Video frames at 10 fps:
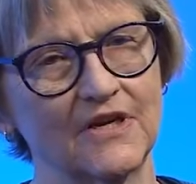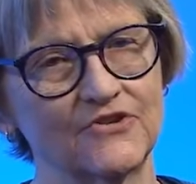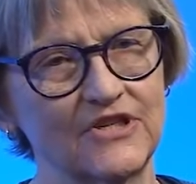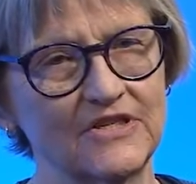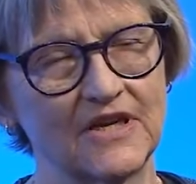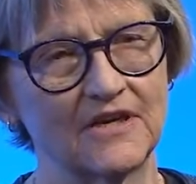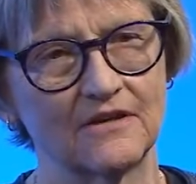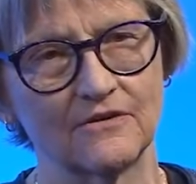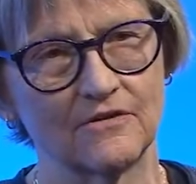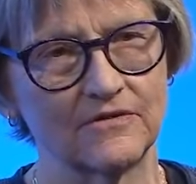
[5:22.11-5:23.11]
She said
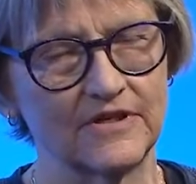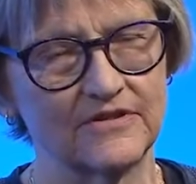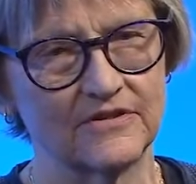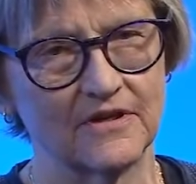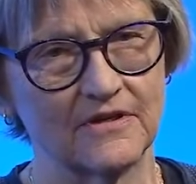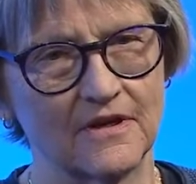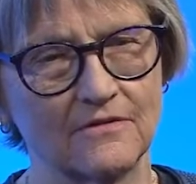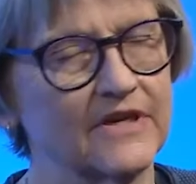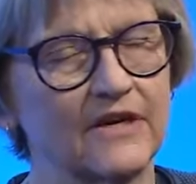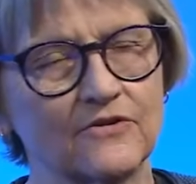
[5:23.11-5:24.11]
under only
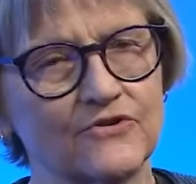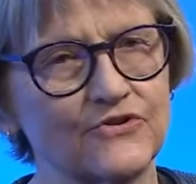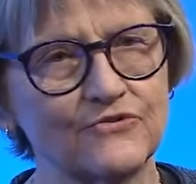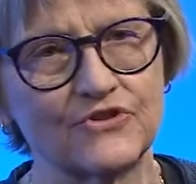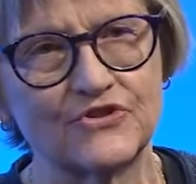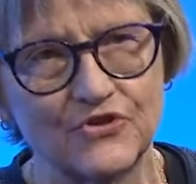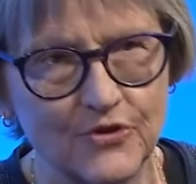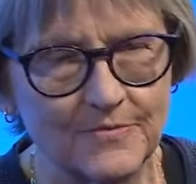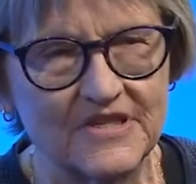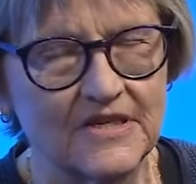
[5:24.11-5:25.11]
only under certain
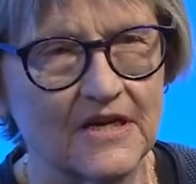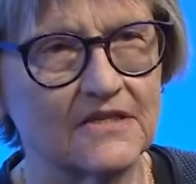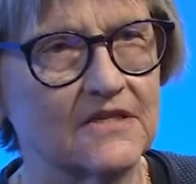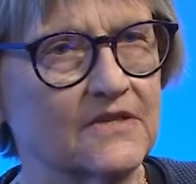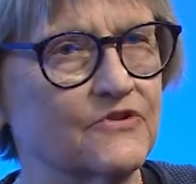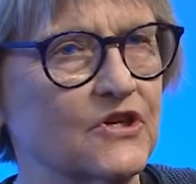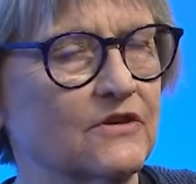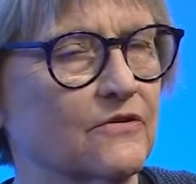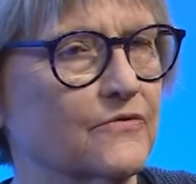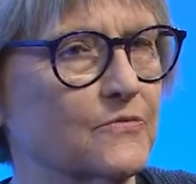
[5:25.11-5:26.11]
circumstances if she
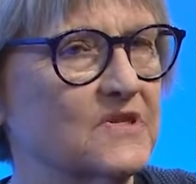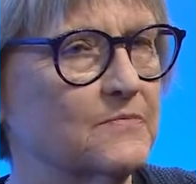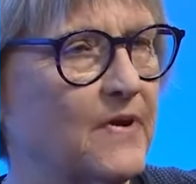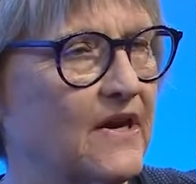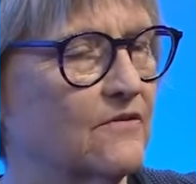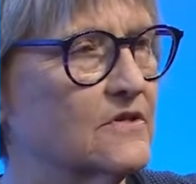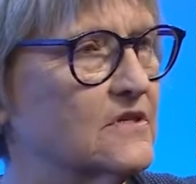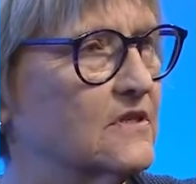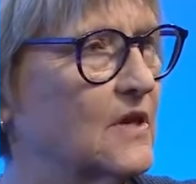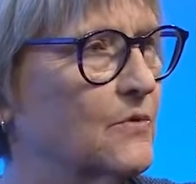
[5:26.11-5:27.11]
heard from his parents
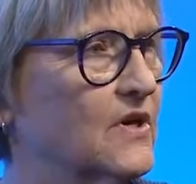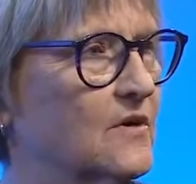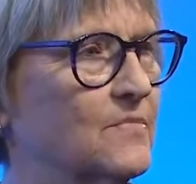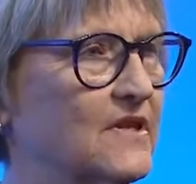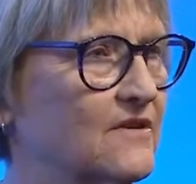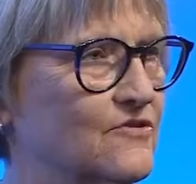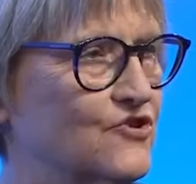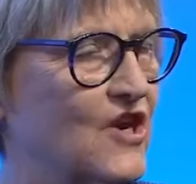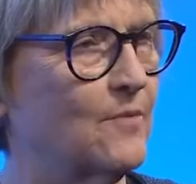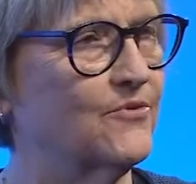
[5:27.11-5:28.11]
that they were going to be there to
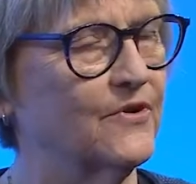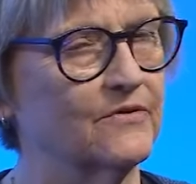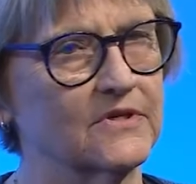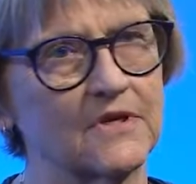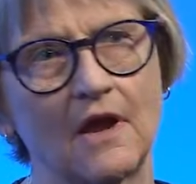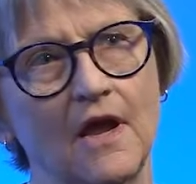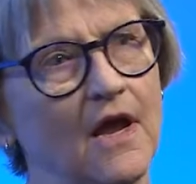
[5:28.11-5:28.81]
chaperone us.